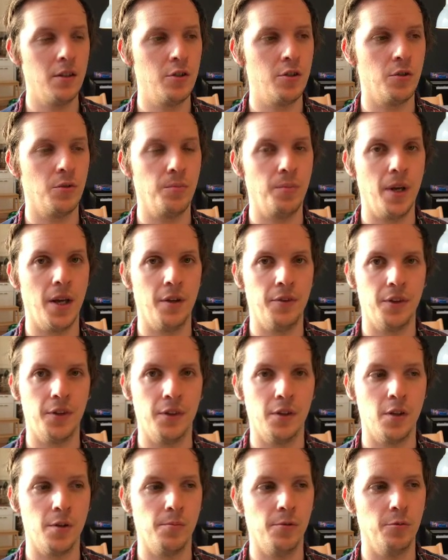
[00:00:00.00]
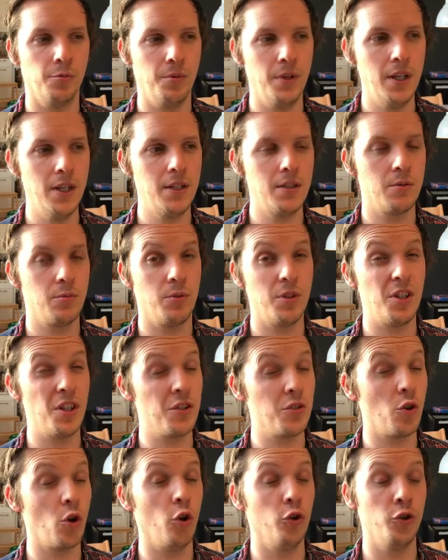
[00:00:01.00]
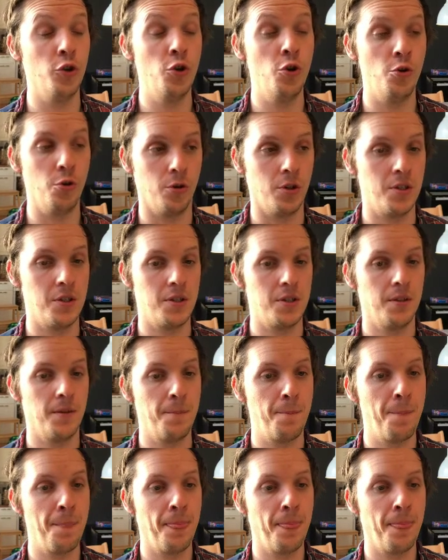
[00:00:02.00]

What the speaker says: It should be out in a couple of weeks, which is called hooks.